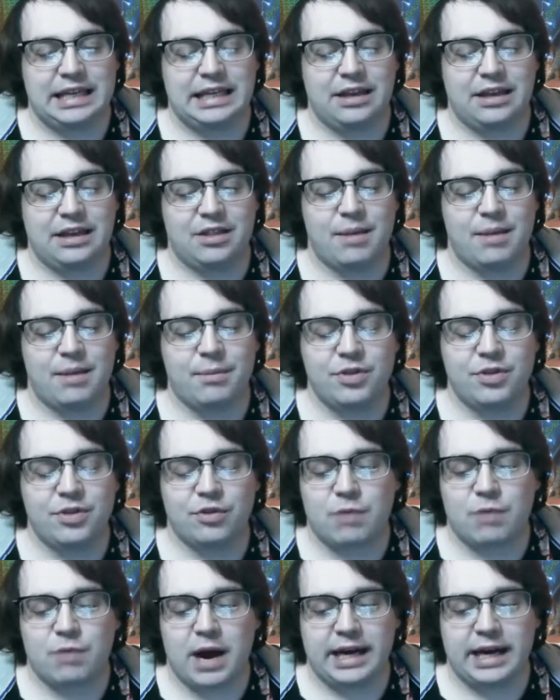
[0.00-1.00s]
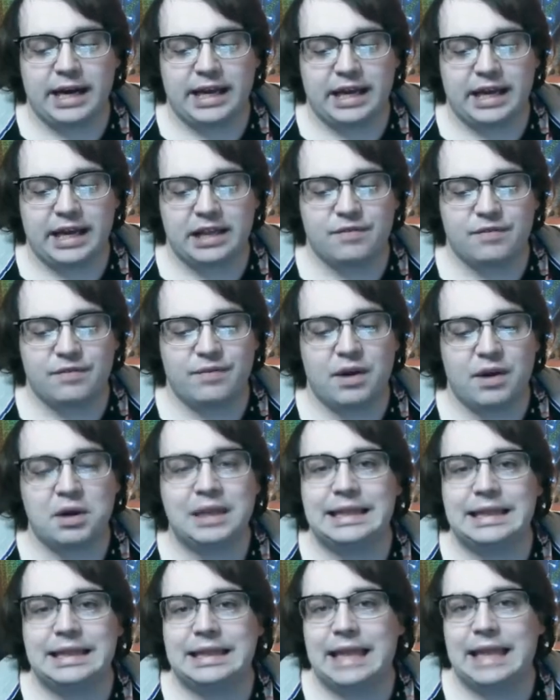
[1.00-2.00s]
some of the writing gets very
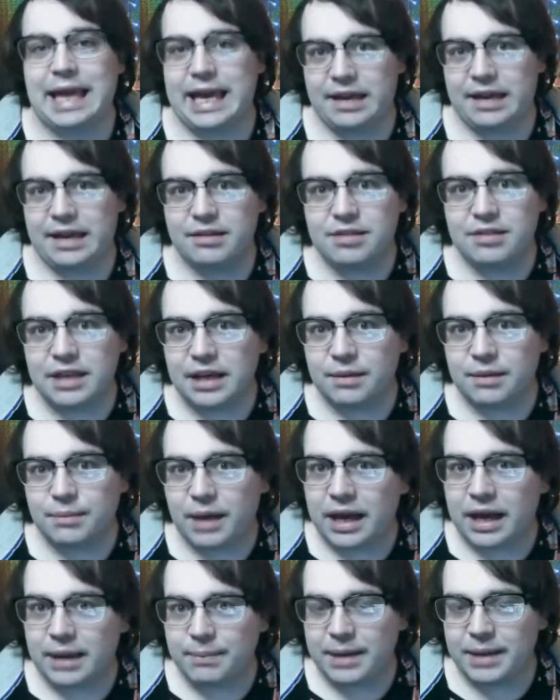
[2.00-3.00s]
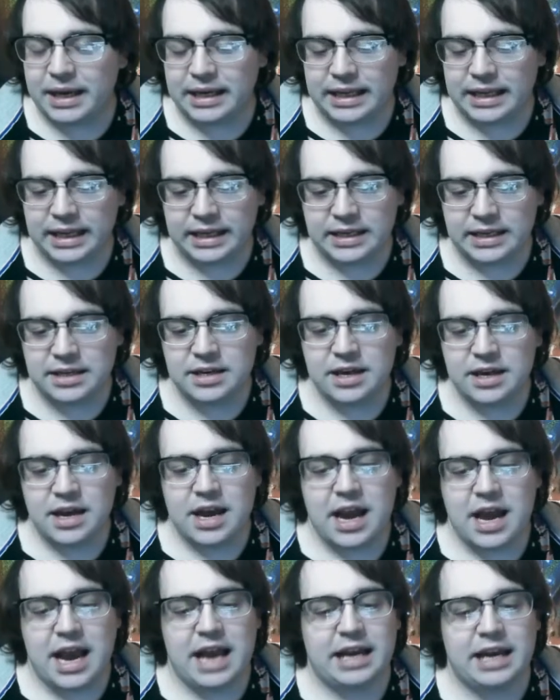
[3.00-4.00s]
lazy, in my opinion.
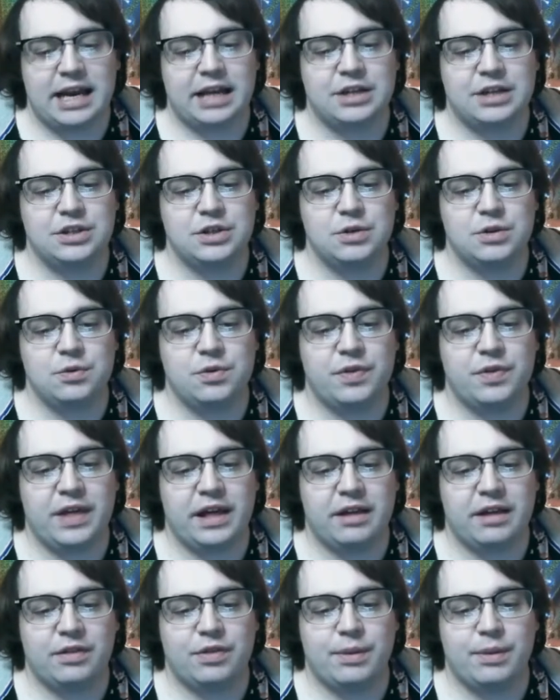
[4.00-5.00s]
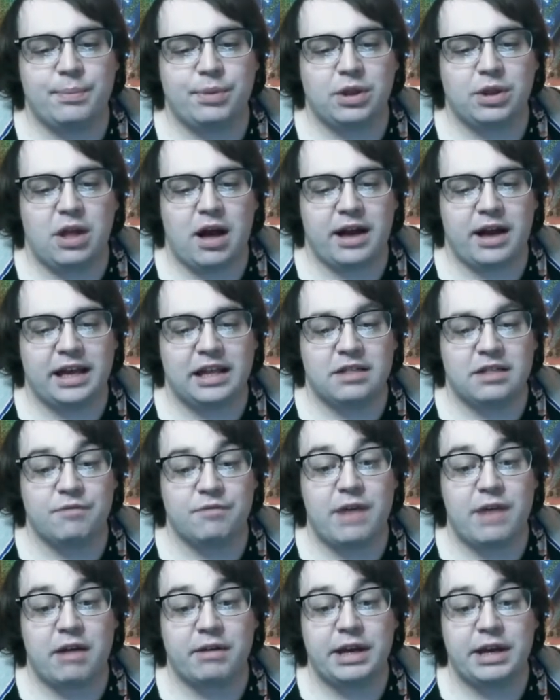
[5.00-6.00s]
And I do think the plot gets
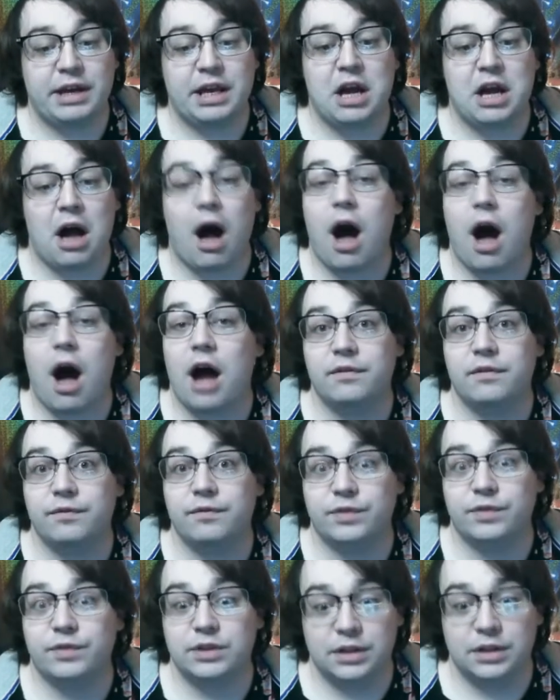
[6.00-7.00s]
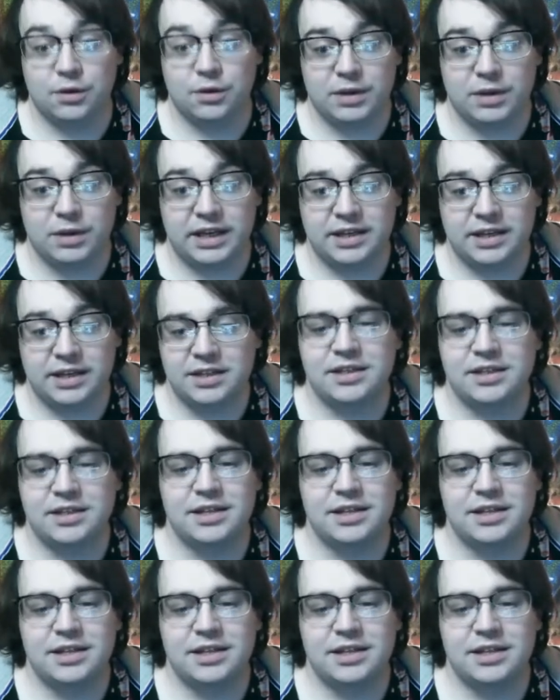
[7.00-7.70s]
very convoluted.